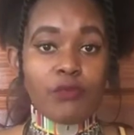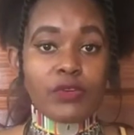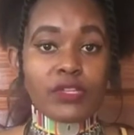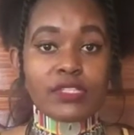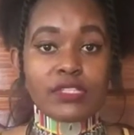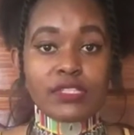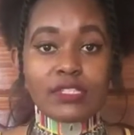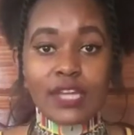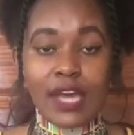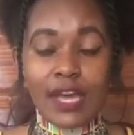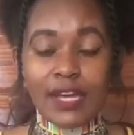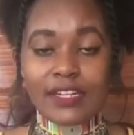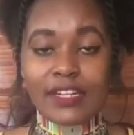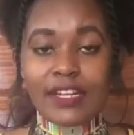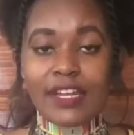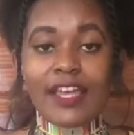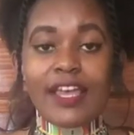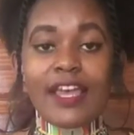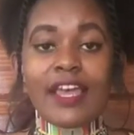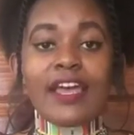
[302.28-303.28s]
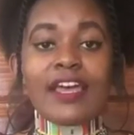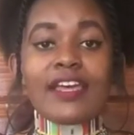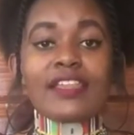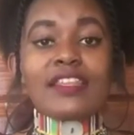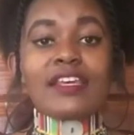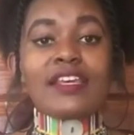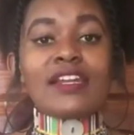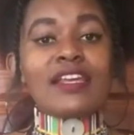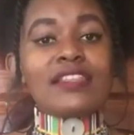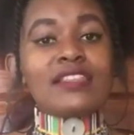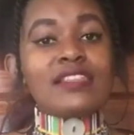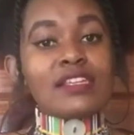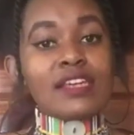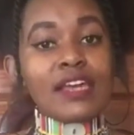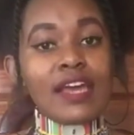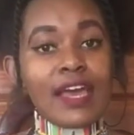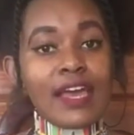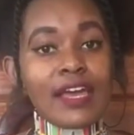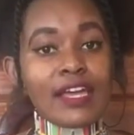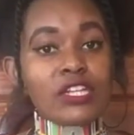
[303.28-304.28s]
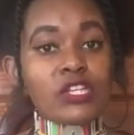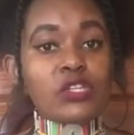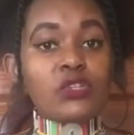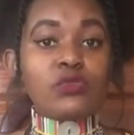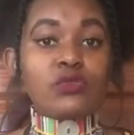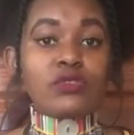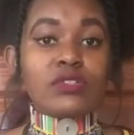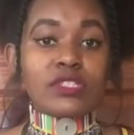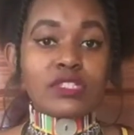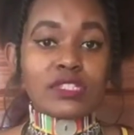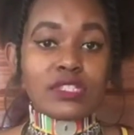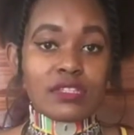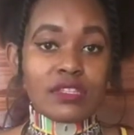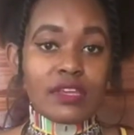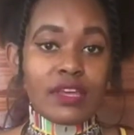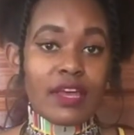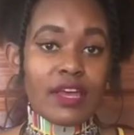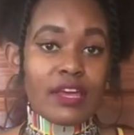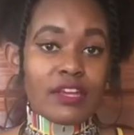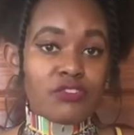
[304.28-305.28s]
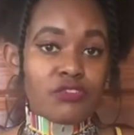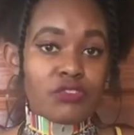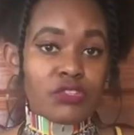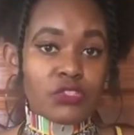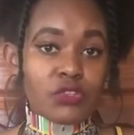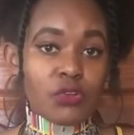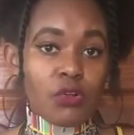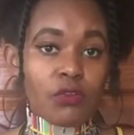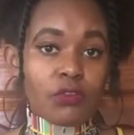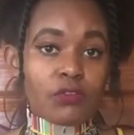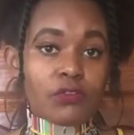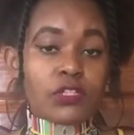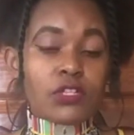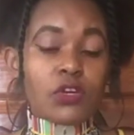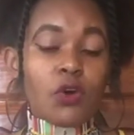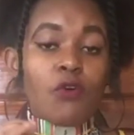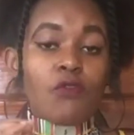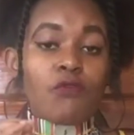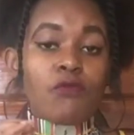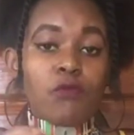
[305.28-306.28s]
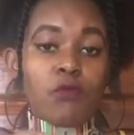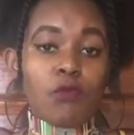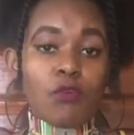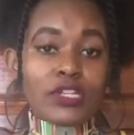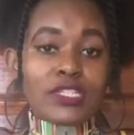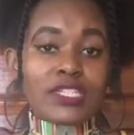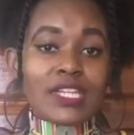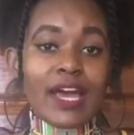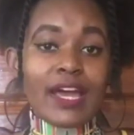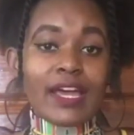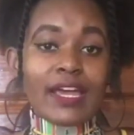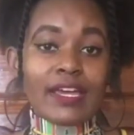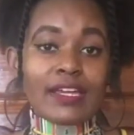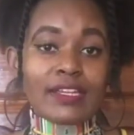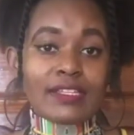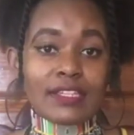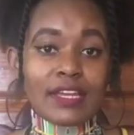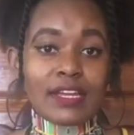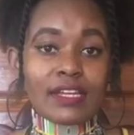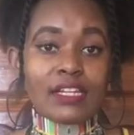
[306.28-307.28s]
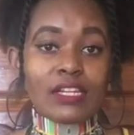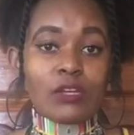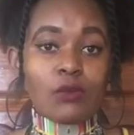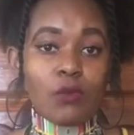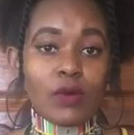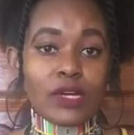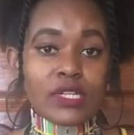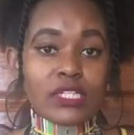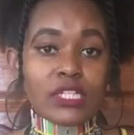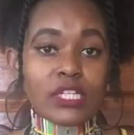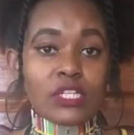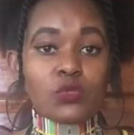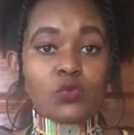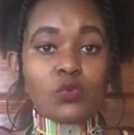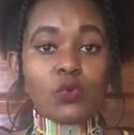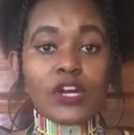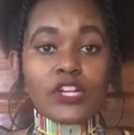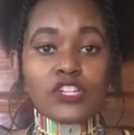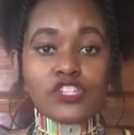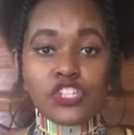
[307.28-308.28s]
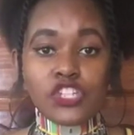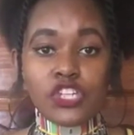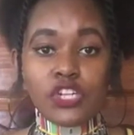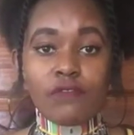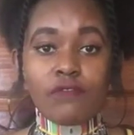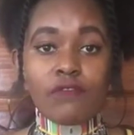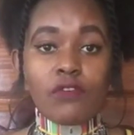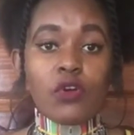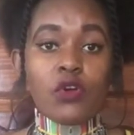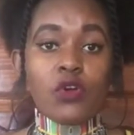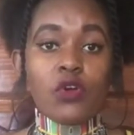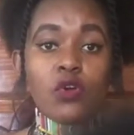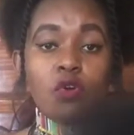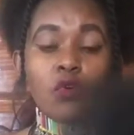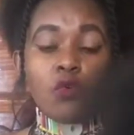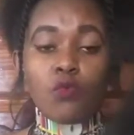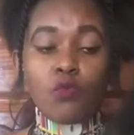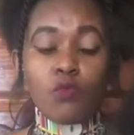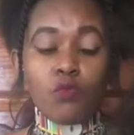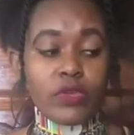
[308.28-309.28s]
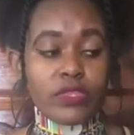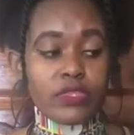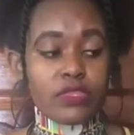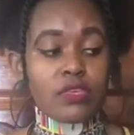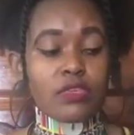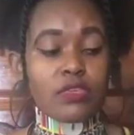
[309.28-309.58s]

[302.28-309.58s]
it's done, and then at the end you'll see the end result of what I exactly wanted to achieve with